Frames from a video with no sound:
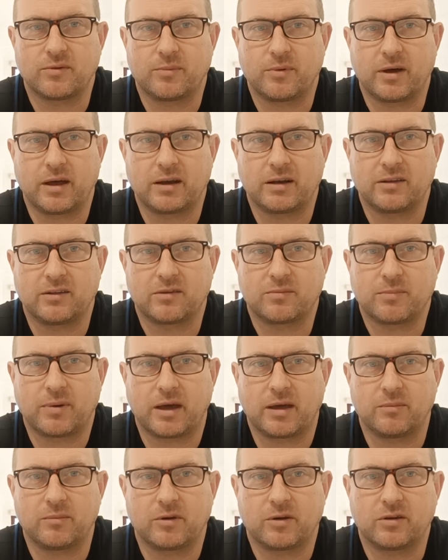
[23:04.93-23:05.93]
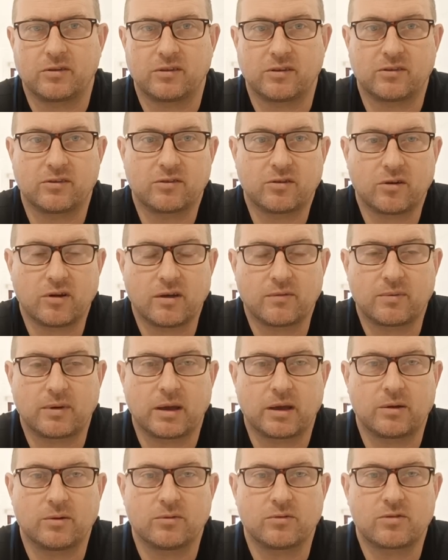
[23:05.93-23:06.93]
of buying in Spain, because historic
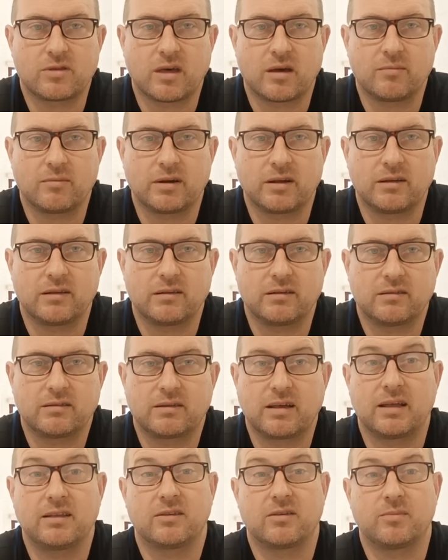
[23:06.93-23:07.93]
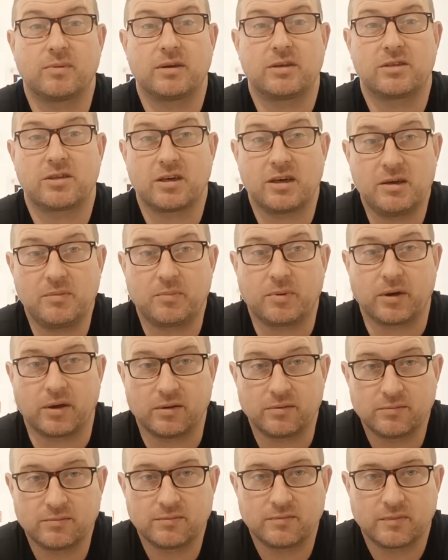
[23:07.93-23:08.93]
vehicles generally tend to be cheaper
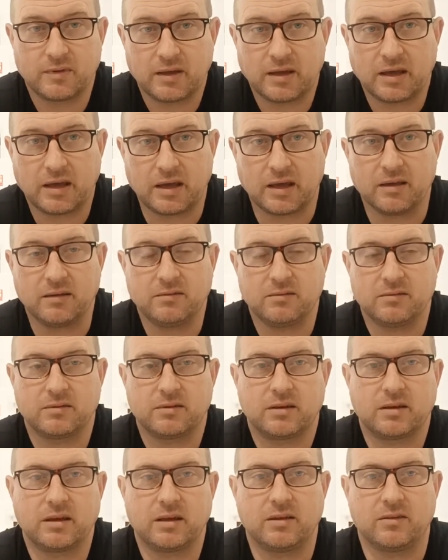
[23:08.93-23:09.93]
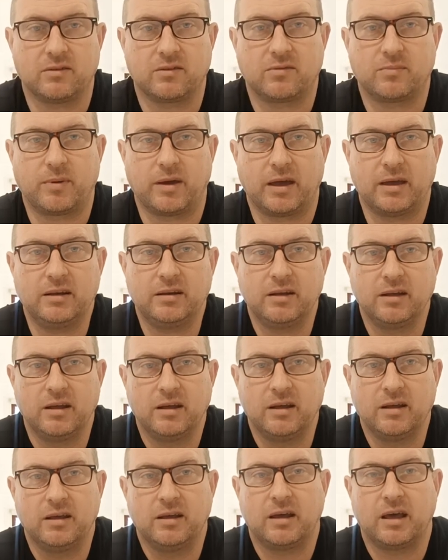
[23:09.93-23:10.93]
here in Spain.
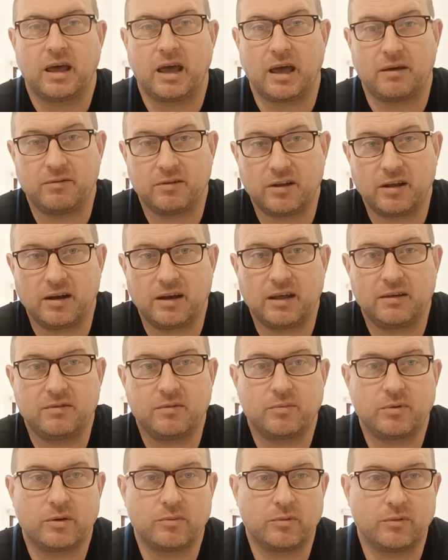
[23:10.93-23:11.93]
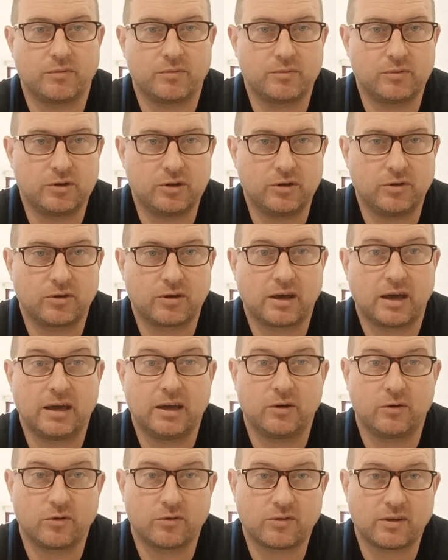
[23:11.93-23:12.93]
Evidently, if you bring one from the UK,
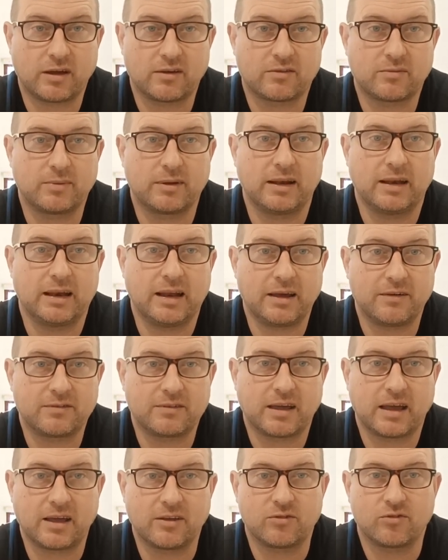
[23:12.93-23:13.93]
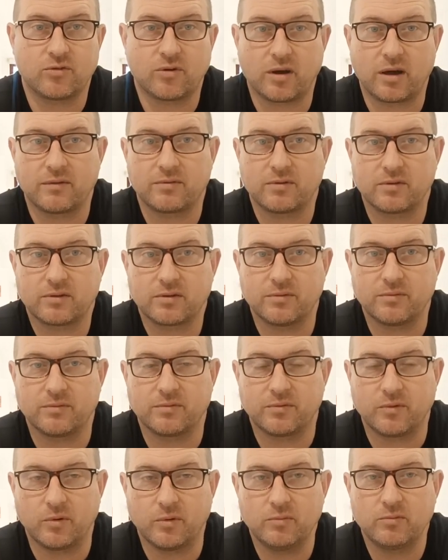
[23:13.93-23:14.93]
it also has to be left-hand drive
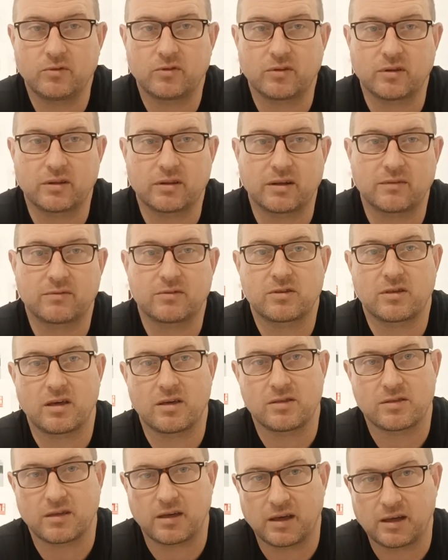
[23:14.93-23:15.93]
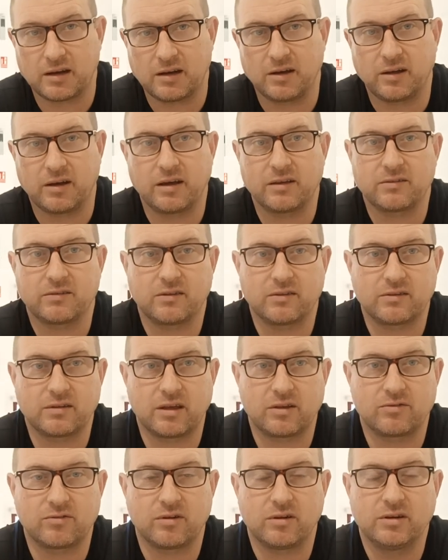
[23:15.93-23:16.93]
conformed, so you'd have to change the headlights,
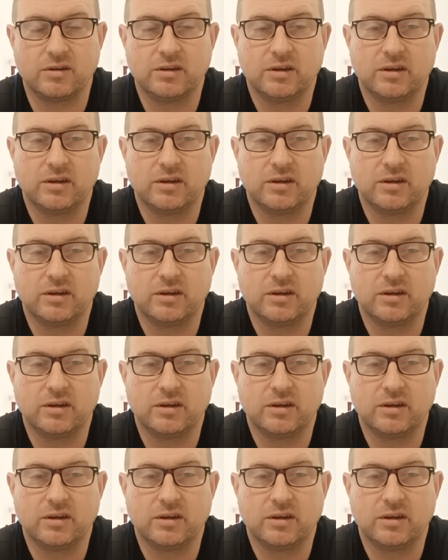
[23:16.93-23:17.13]
etc.